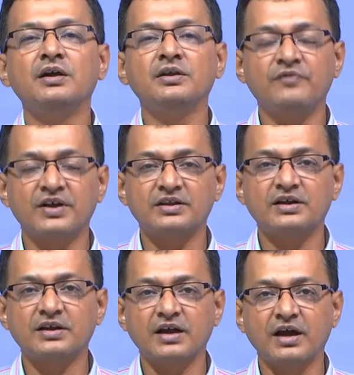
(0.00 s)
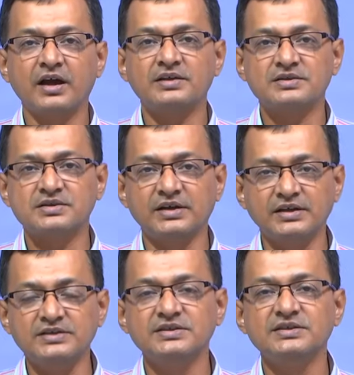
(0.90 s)
further higher
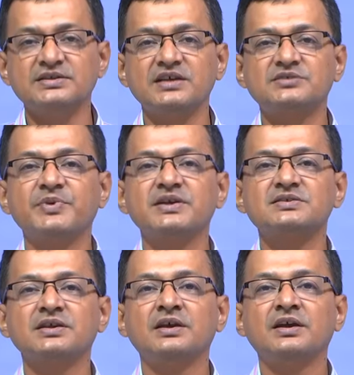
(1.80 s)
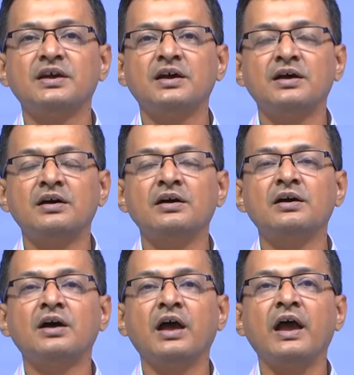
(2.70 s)
studies in these aspects,
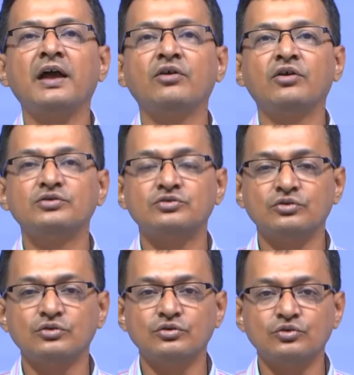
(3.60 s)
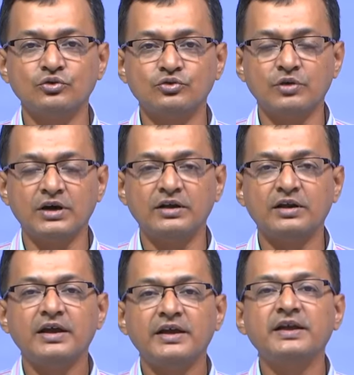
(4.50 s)
and also those who are
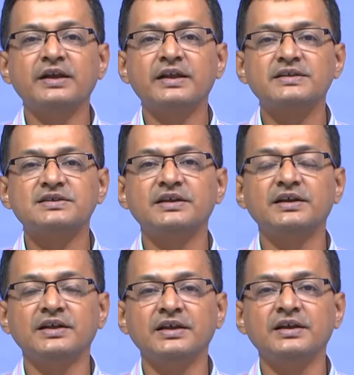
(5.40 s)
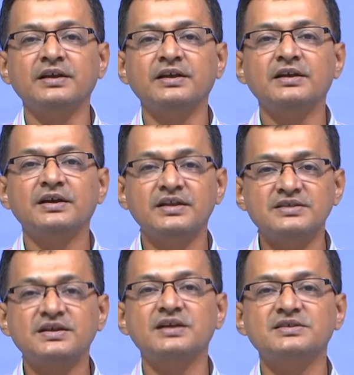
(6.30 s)
interested in research